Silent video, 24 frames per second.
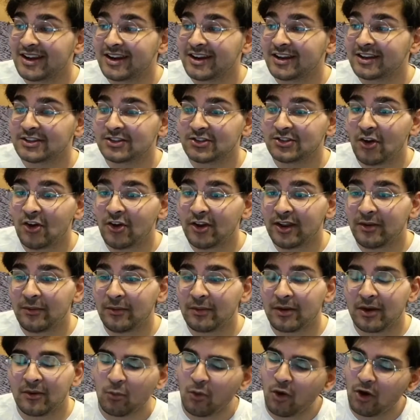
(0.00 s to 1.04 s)
starting
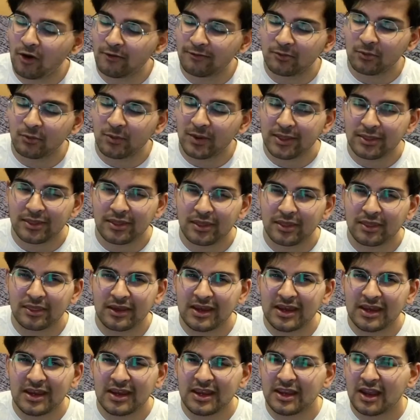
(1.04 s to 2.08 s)
off with
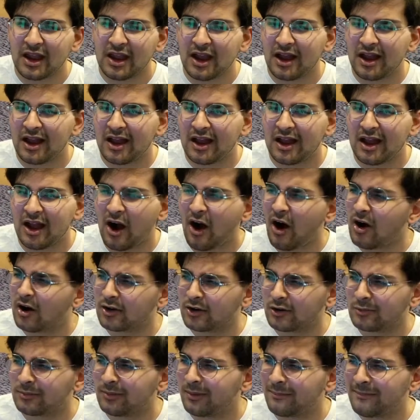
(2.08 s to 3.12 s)
the
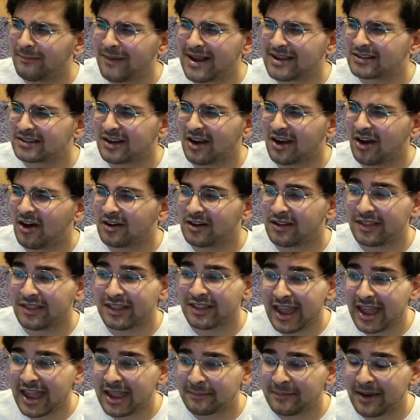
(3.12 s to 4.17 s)
arguable best card in the
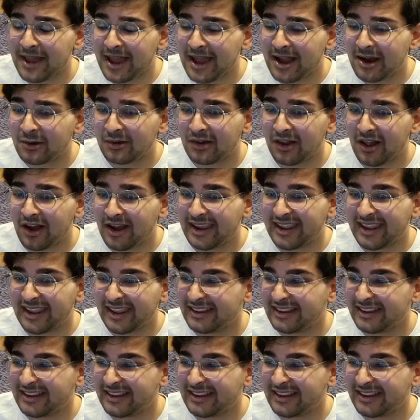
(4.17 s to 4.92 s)
game now. A lot